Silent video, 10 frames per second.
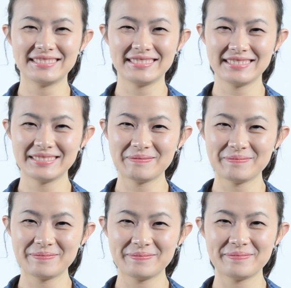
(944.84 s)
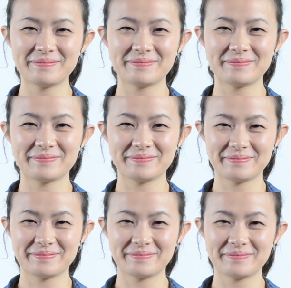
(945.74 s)

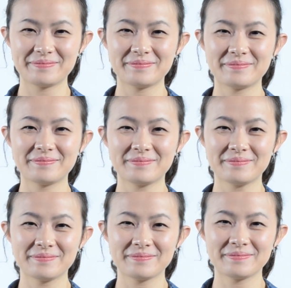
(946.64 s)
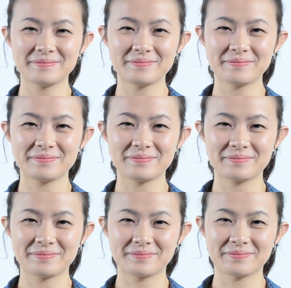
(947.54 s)

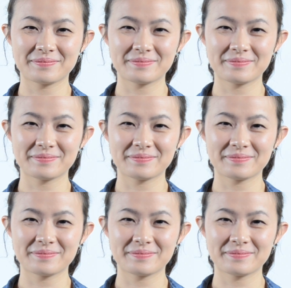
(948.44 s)
Nothing is said.